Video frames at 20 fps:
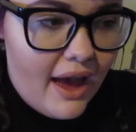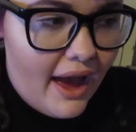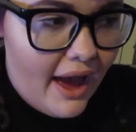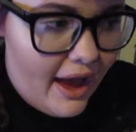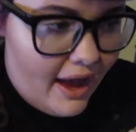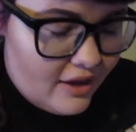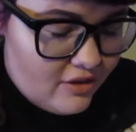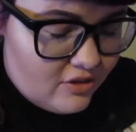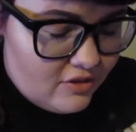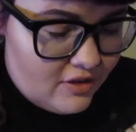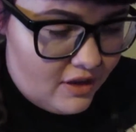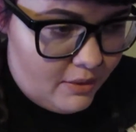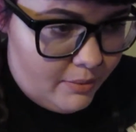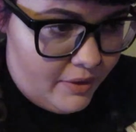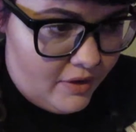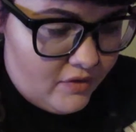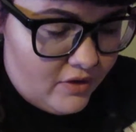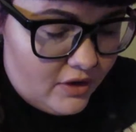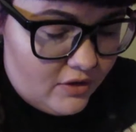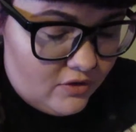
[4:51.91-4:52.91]
I just had a
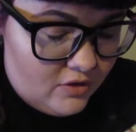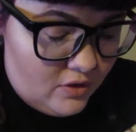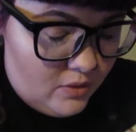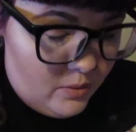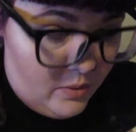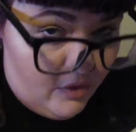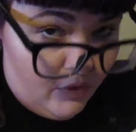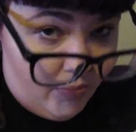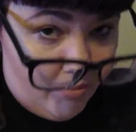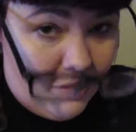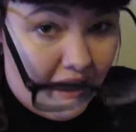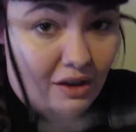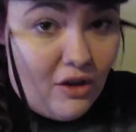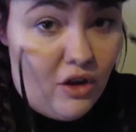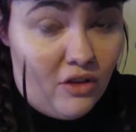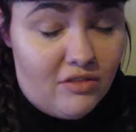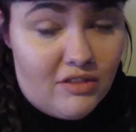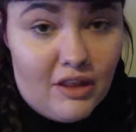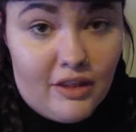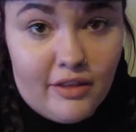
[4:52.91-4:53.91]
bit of an incident with my
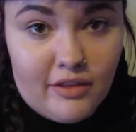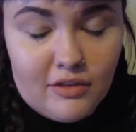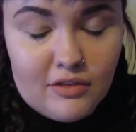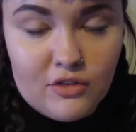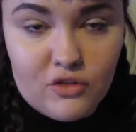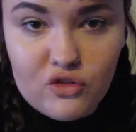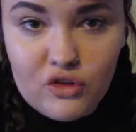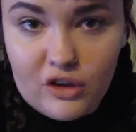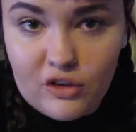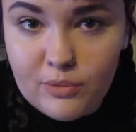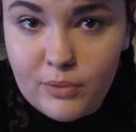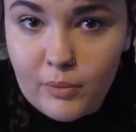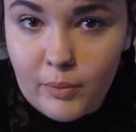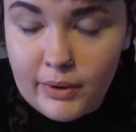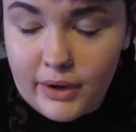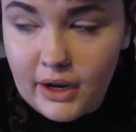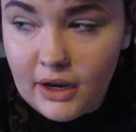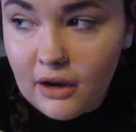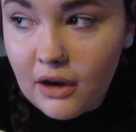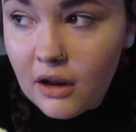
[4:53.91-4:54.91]
contact lenses, tried to put
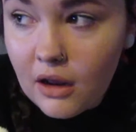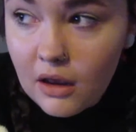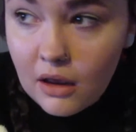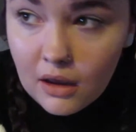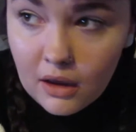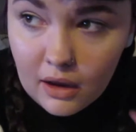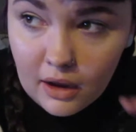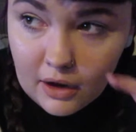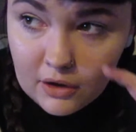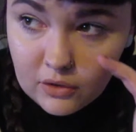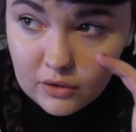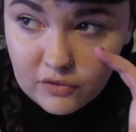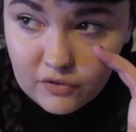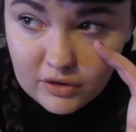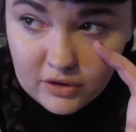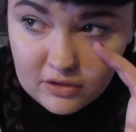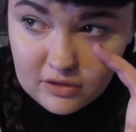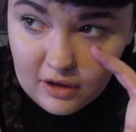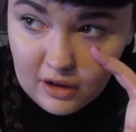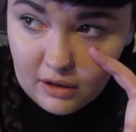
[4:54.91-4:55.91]
one in. I don't know if
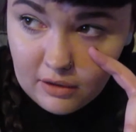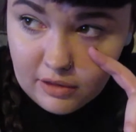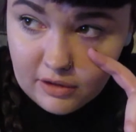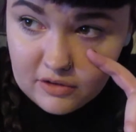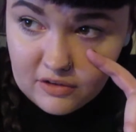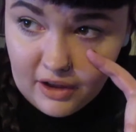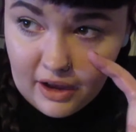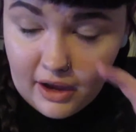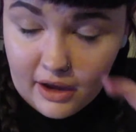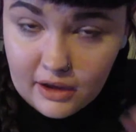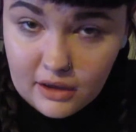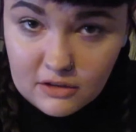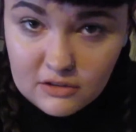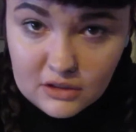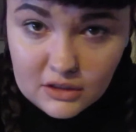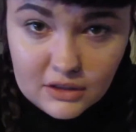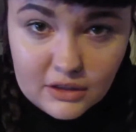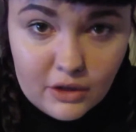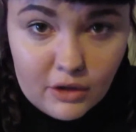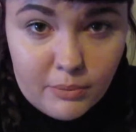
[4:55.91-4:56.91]
you can tell, this eye
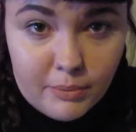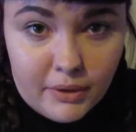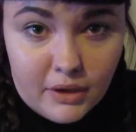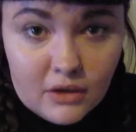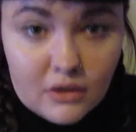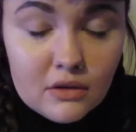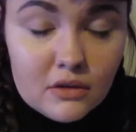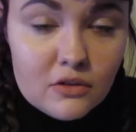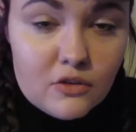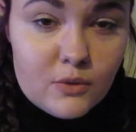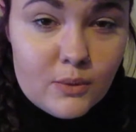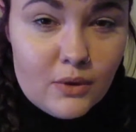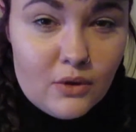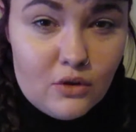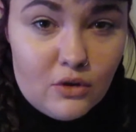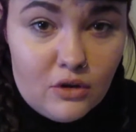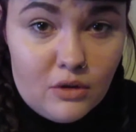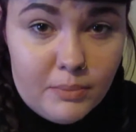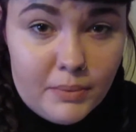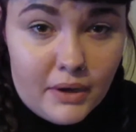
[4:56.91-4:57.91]
is a little bit
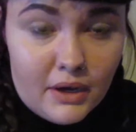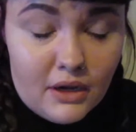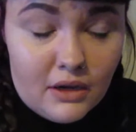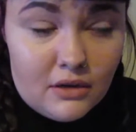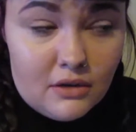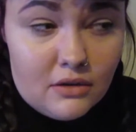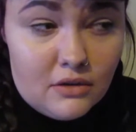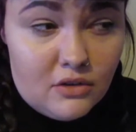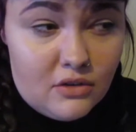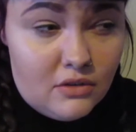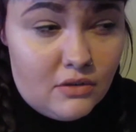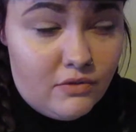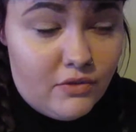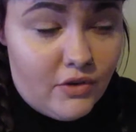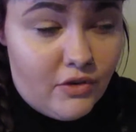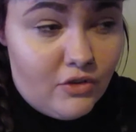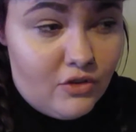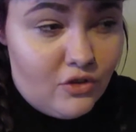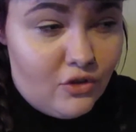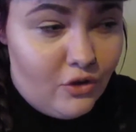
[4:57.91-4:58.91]
swelled up and
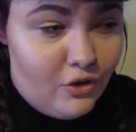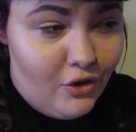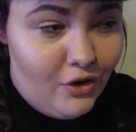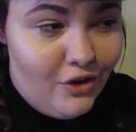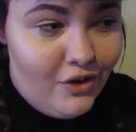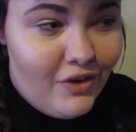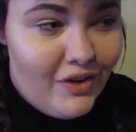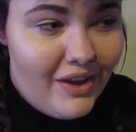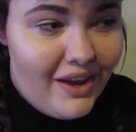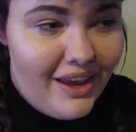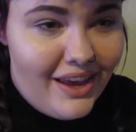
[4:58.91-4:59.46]
very sore.